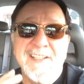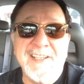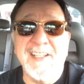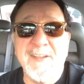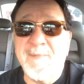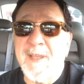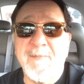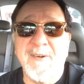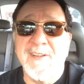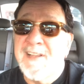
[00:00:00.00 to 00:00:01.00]
telling
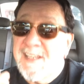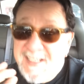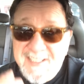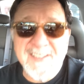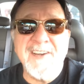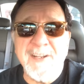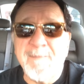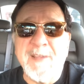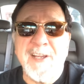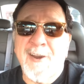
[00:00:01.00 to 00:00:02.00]
people it's going to
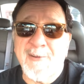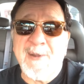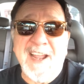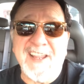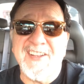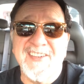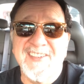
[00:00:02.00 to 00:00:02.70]
be all right.